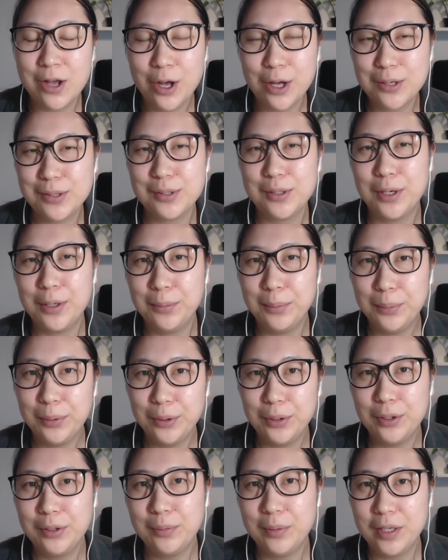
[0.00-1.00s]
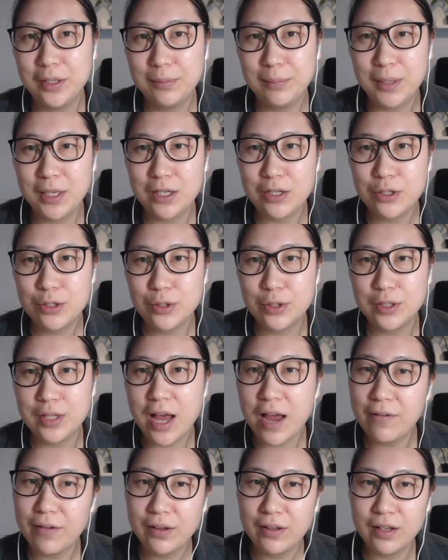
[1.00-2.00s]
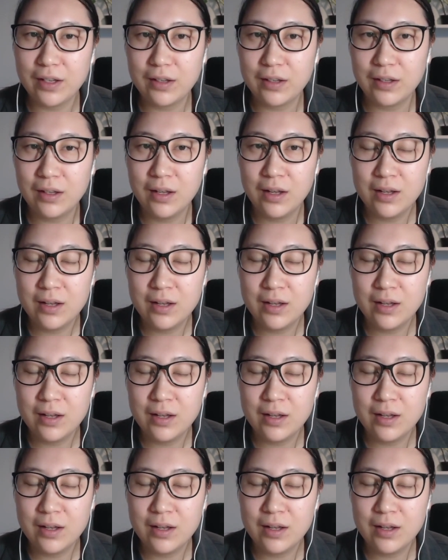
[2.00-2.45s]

also on board with making sure that everything